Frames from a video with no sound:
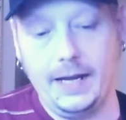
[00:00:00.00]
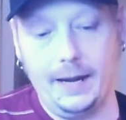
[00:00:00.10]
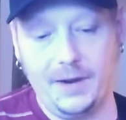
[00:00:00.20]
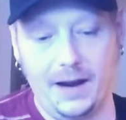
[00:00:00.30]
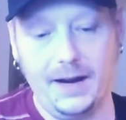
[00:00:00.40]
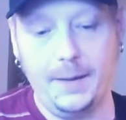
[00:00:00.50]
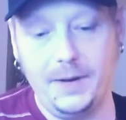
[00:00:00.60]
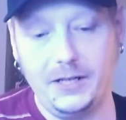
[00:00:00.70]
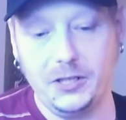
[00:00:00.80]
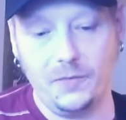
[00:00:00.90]
I'm carrying a
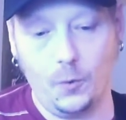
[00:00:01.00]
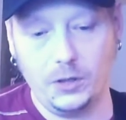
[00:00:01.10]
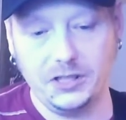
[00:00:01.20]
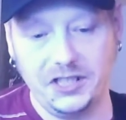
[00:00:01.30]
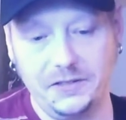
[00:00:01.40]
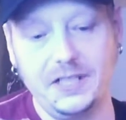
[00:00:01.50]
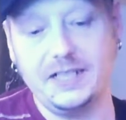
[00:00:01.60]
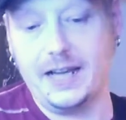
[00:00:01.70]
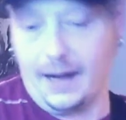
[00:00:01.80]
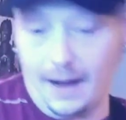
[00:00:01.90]
pitcher of orange juice.
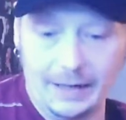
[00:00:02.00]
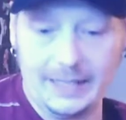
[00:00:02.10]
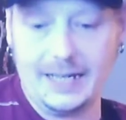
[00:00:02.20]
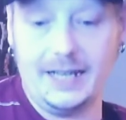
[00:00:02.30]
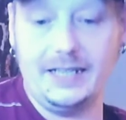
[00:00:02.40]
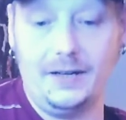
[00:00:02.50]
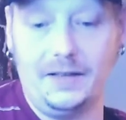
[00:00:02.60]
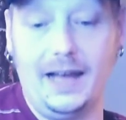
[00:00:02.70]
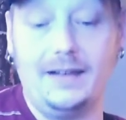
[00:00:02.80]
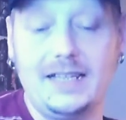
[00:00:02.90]
It's got condensation
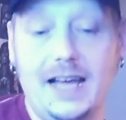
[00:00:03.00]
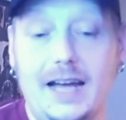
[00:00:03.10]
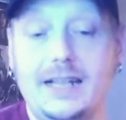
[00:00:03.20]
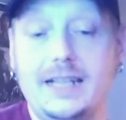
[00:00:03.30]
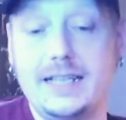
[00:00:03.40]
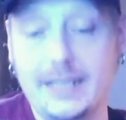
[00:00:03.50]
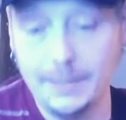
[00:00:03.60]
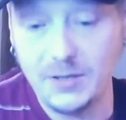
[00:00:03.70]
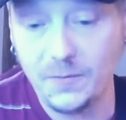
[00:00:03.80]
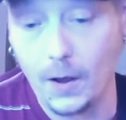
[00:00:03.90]
on the outside. It
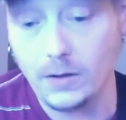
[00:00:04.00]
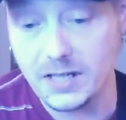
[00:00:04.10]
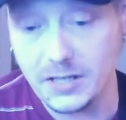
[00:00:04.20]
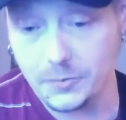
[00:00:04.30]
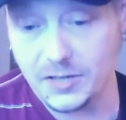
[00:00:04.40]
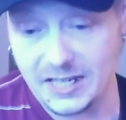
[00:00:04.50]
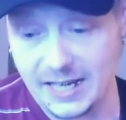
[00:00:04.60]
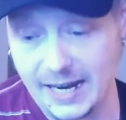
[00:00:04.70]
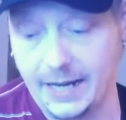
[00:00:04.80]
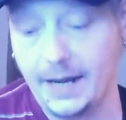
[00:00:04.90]
slips, falls into a
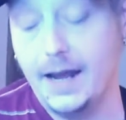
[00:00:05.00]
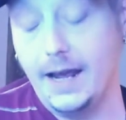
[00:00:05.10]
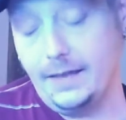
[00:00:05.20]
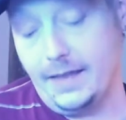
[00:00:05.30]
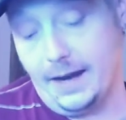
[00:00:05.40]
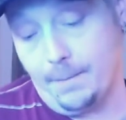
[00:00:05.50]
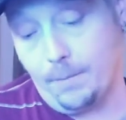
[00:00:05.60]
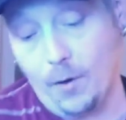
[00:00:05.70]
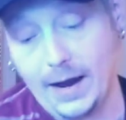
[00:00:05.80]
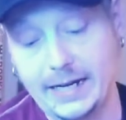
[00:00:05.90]
sink, then
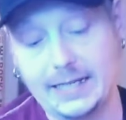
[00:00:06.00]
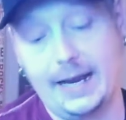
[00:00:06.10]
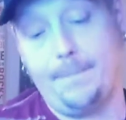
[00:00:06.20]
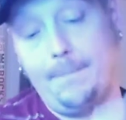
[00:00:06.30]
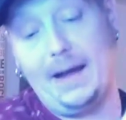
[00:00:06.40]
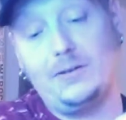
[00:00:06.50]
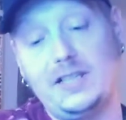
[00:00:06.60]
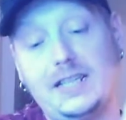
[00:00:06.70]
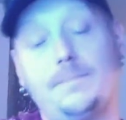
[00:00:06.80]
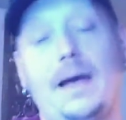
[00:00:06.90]
it breaks and
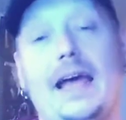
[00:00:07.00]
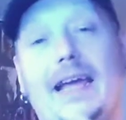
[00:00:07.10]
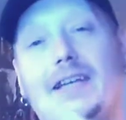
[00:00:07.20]
bounces back